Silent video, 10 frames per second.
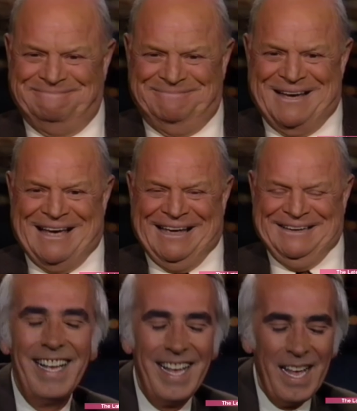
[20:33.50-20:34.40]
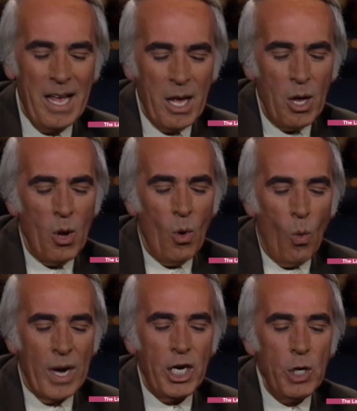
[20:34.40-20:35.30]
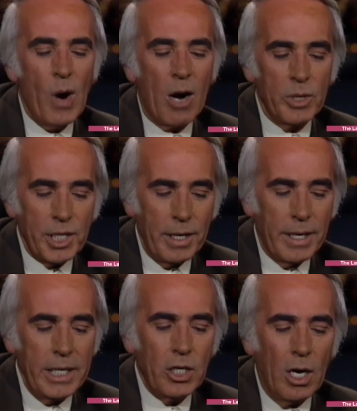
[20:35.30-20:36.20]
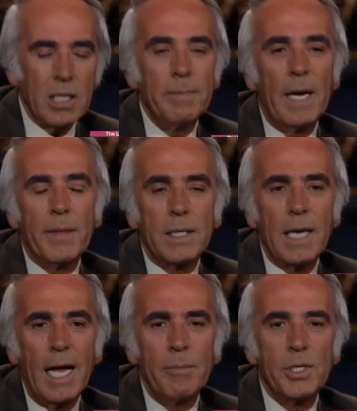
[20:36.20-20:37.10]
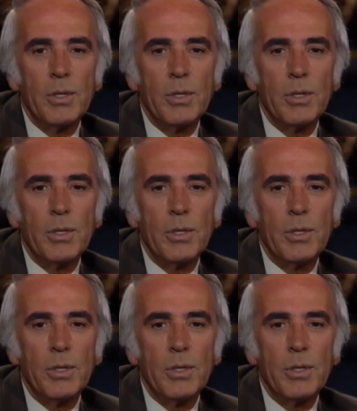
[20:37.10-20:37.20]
Bye. When Newhart was here, he talked about the times.